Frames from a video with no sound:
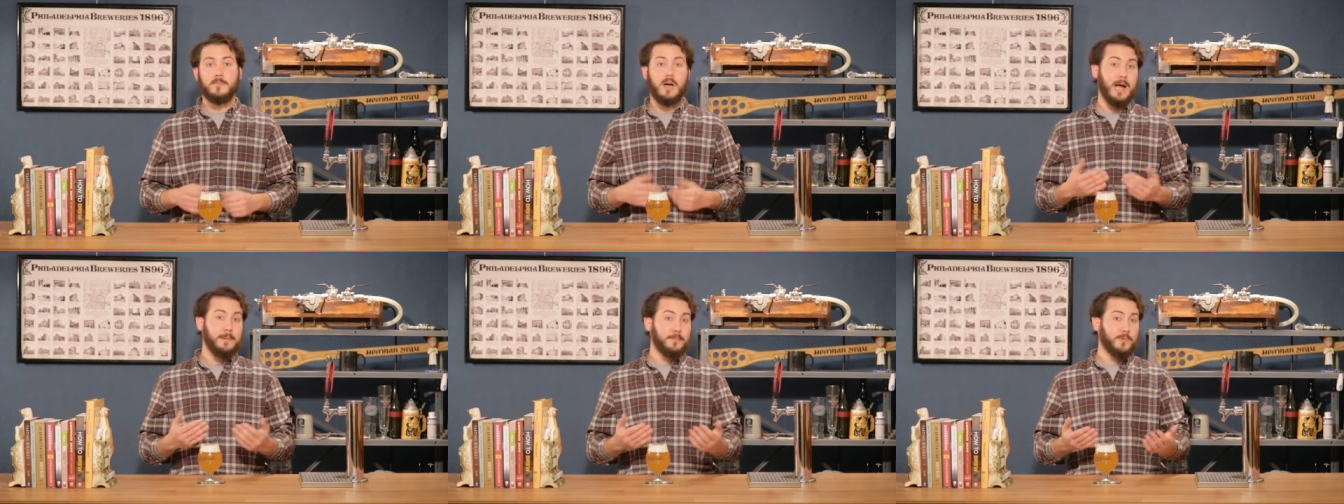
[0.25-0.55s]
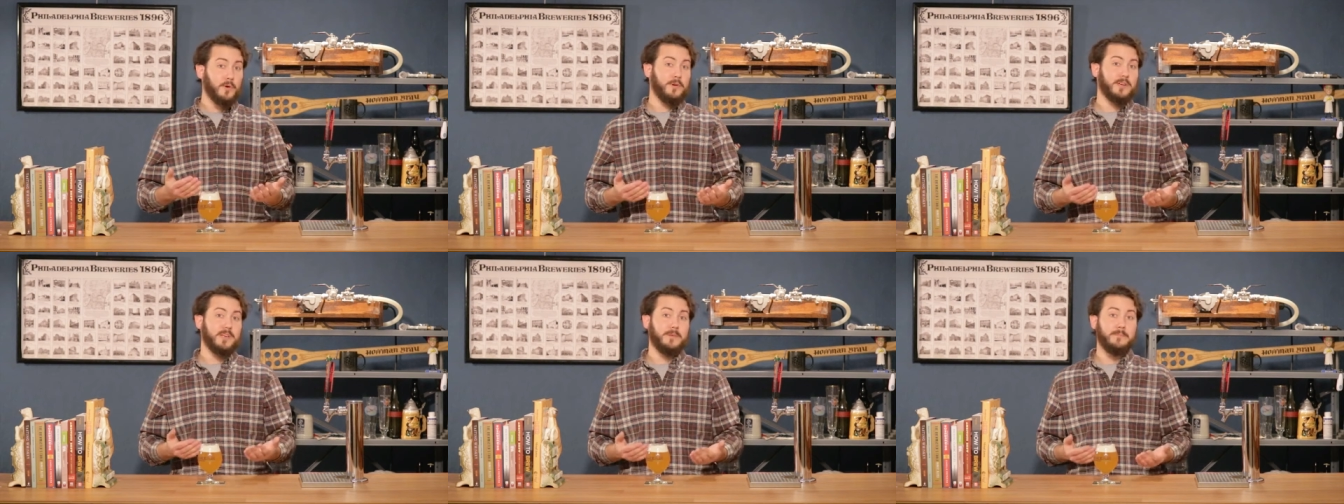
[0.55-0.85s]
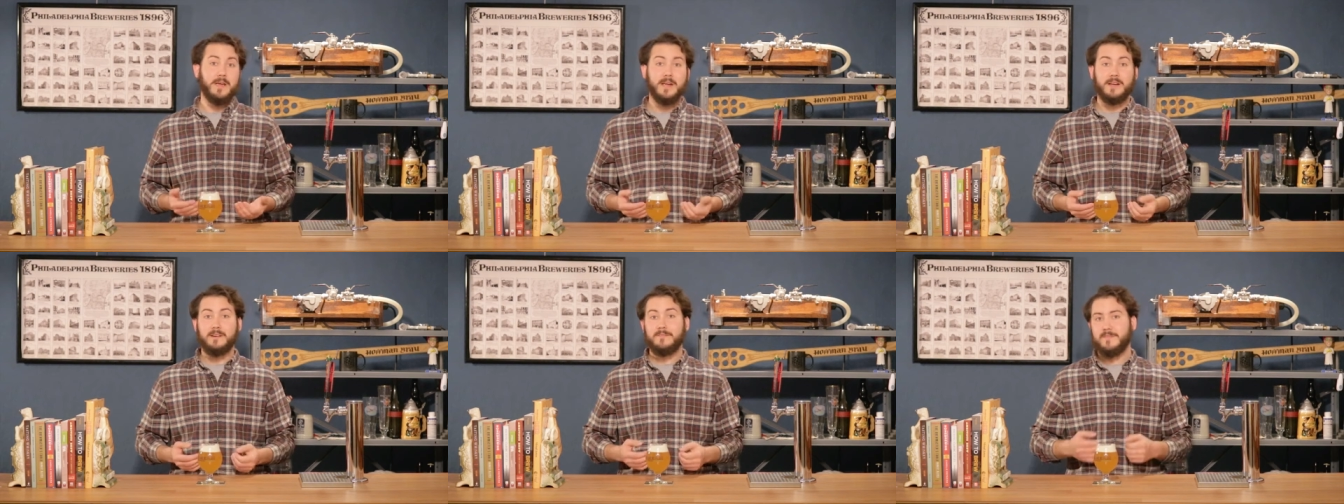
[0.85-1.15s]
I'm going to
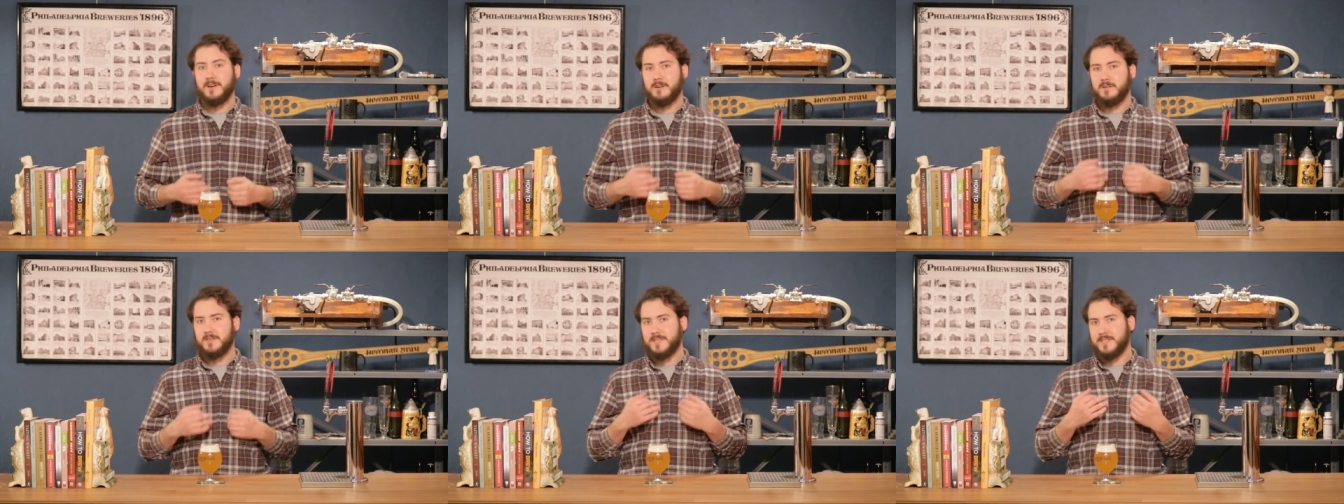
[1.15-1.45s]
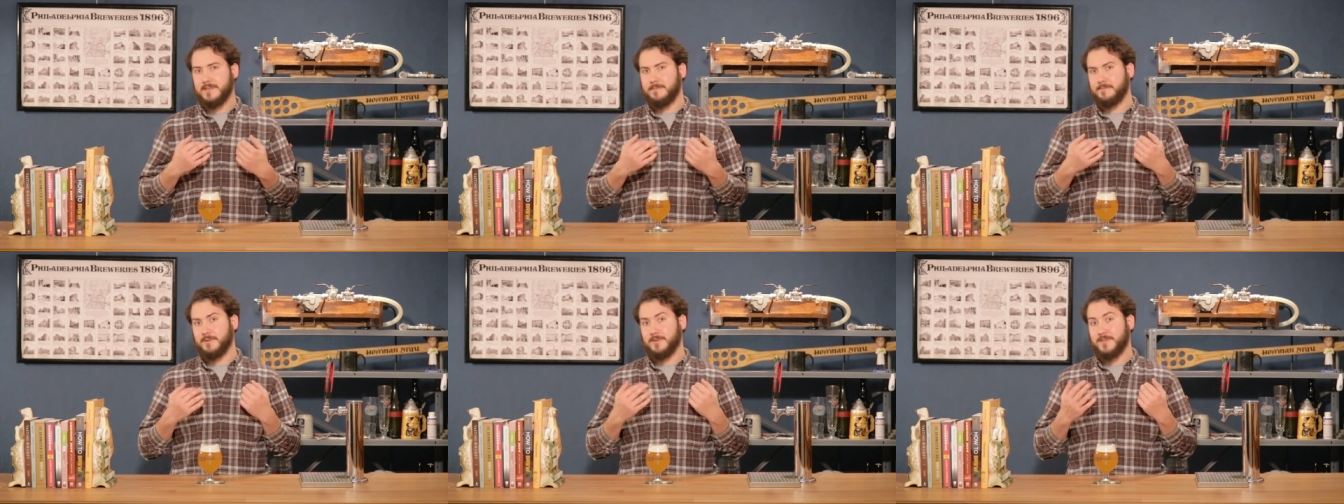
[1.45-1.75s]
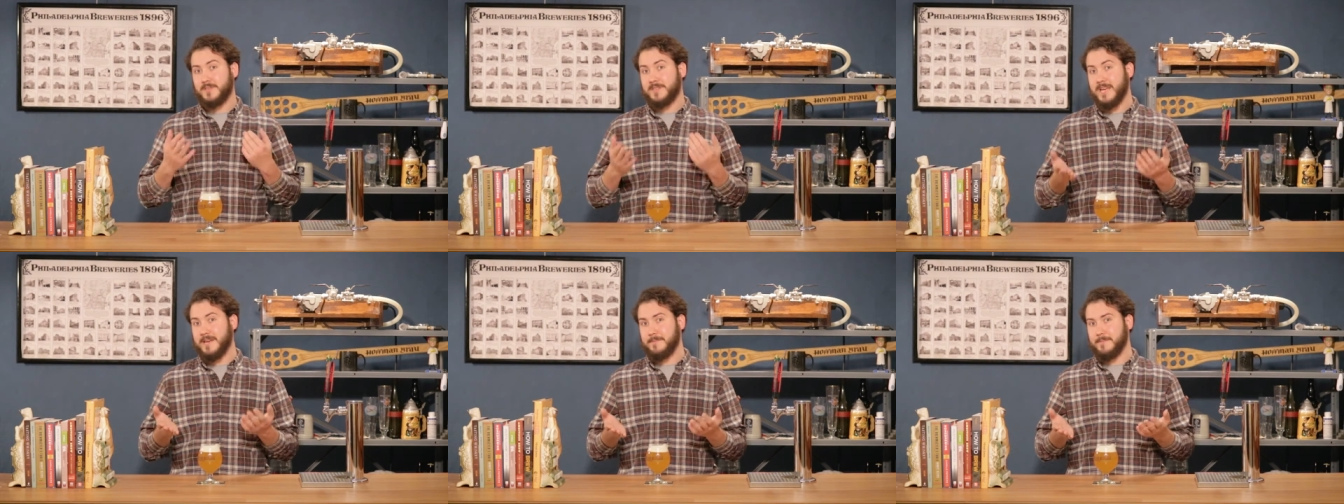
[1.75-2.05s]
make a very simple
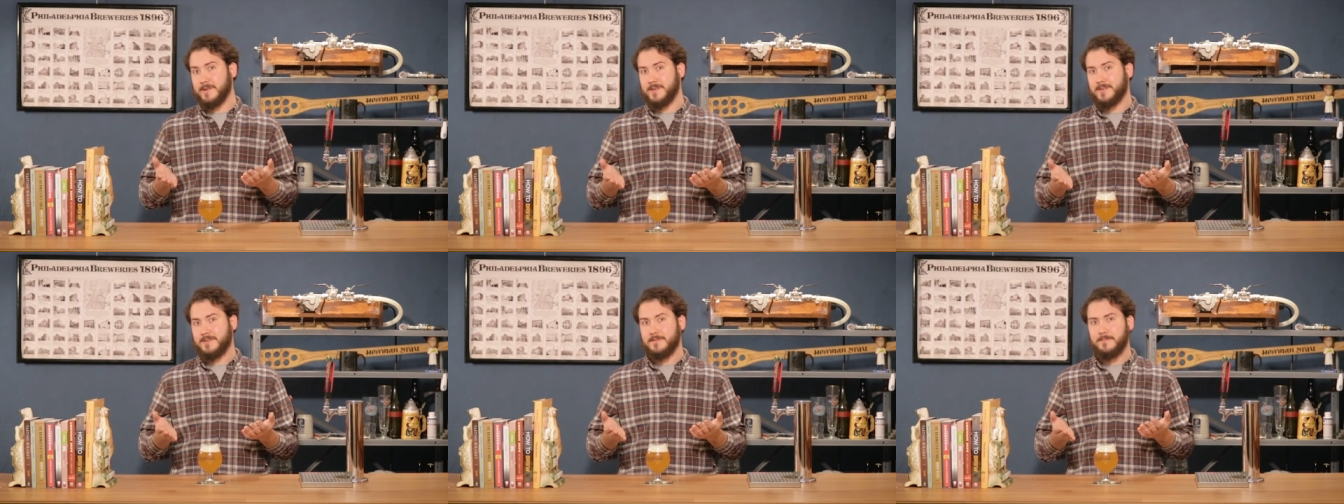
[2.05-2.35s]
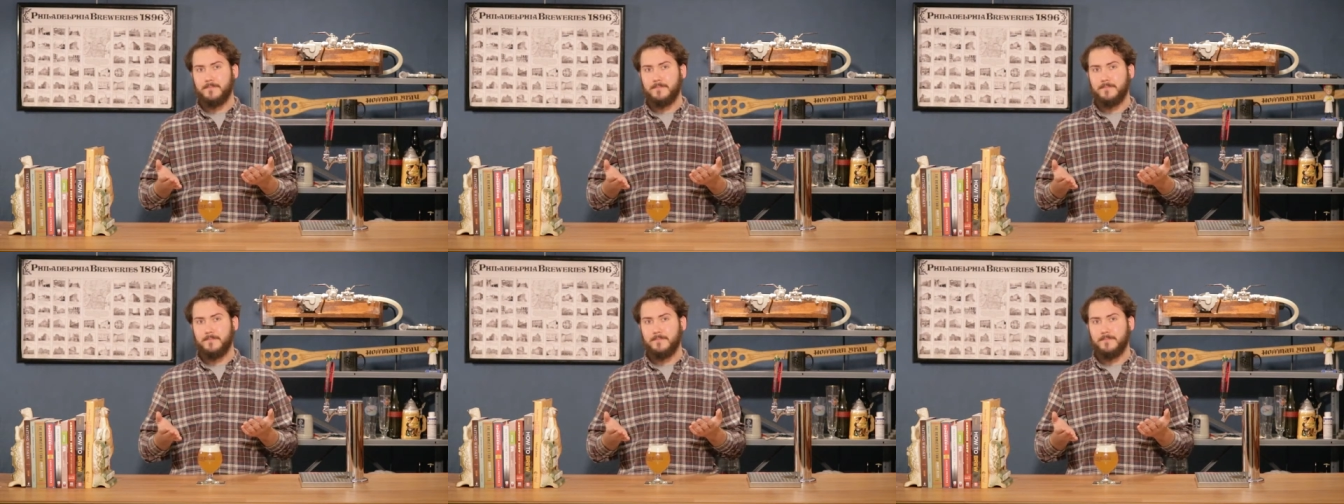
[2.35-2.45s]
statement.